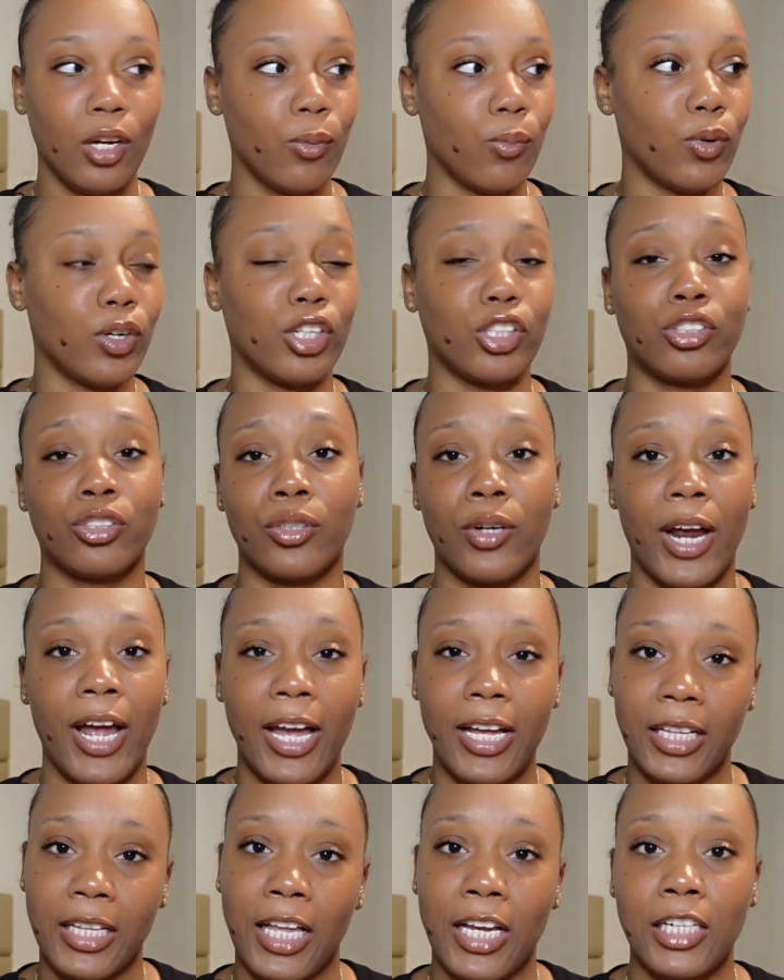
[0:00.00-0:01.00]
with a
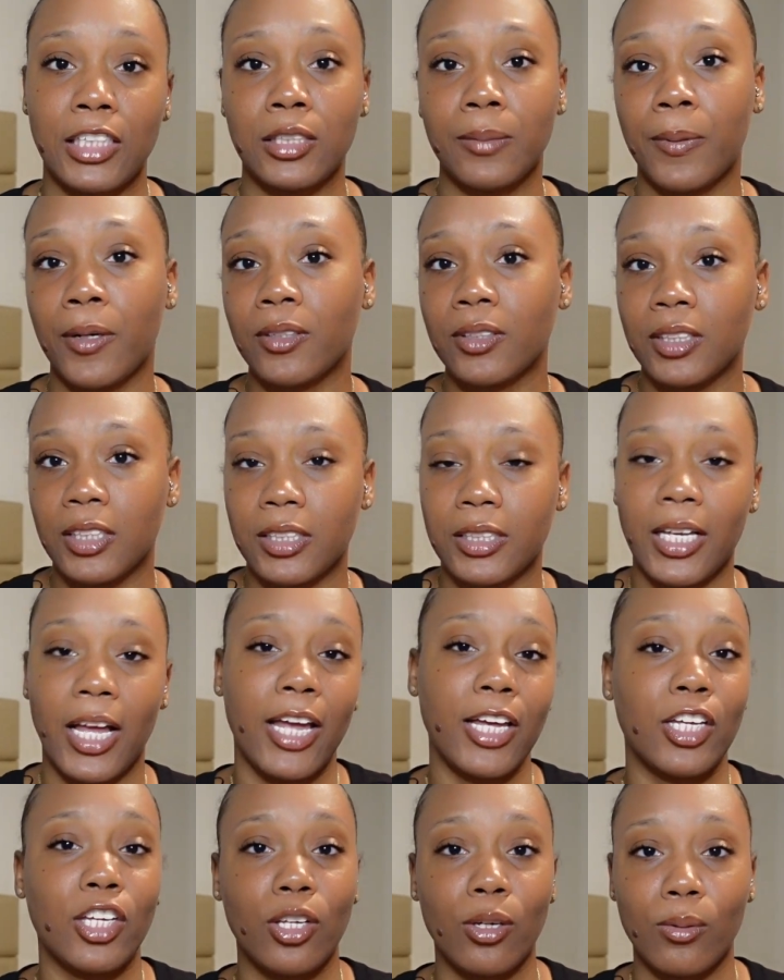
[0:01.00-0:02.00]
track that is supposed to
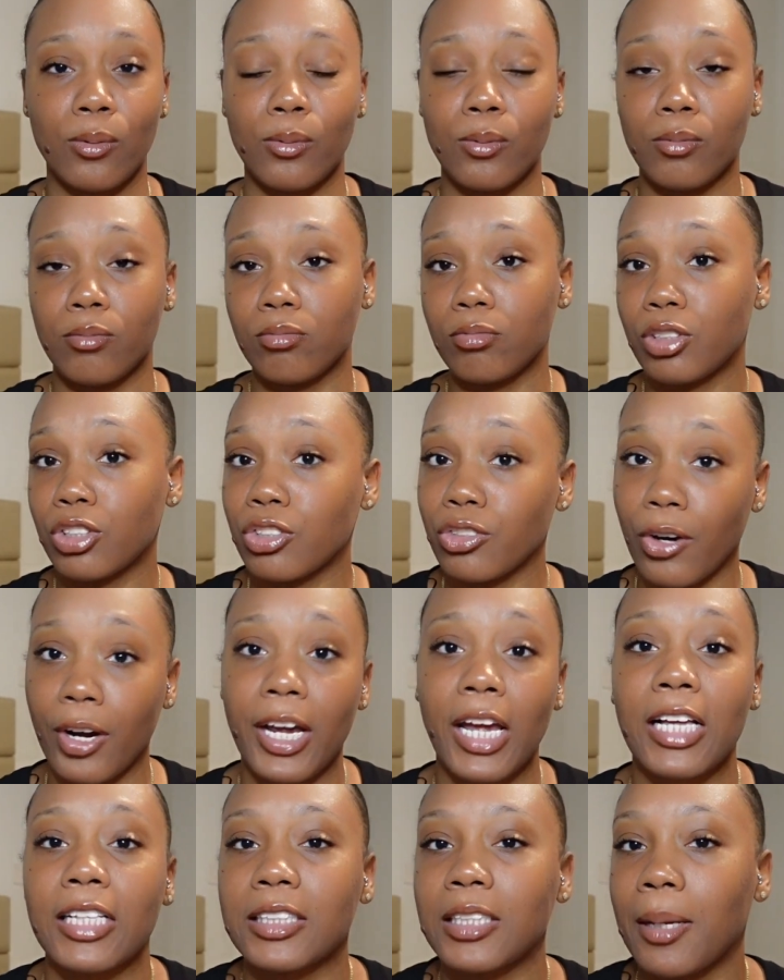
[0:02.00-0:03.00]
take you
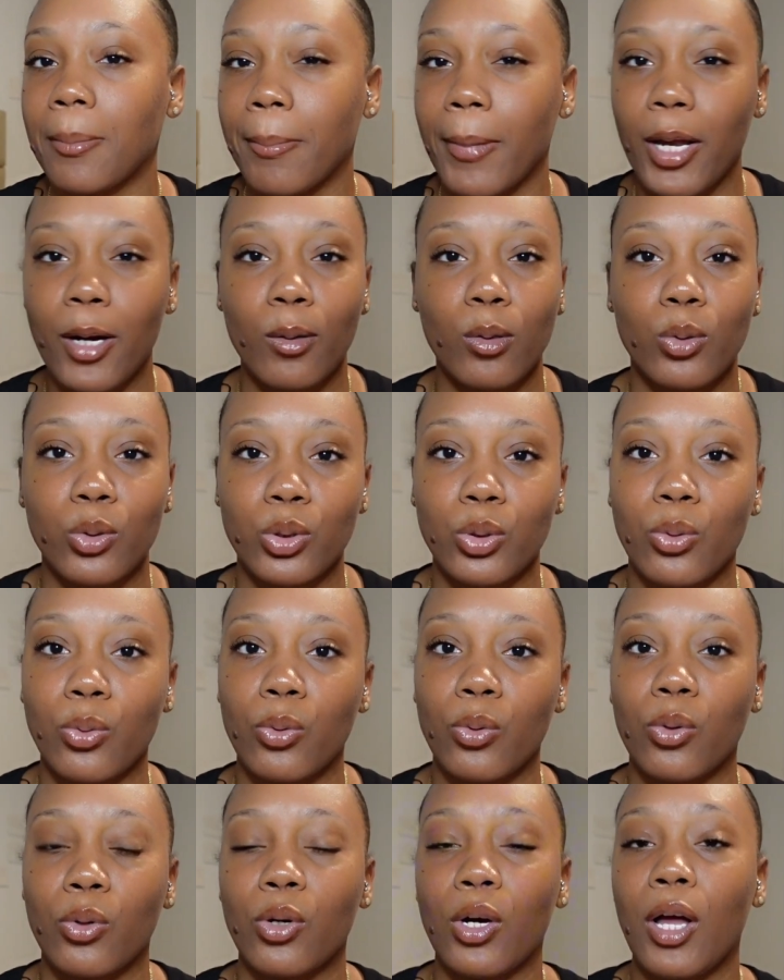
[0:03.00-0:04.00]
straight into medical
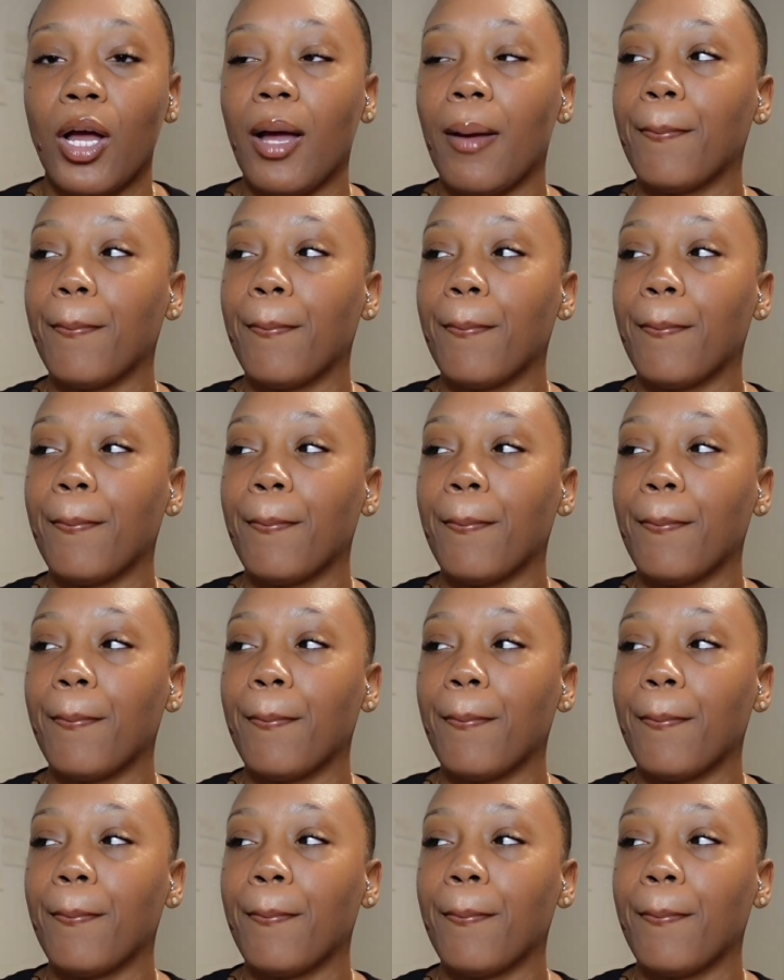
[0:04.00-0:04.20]
school,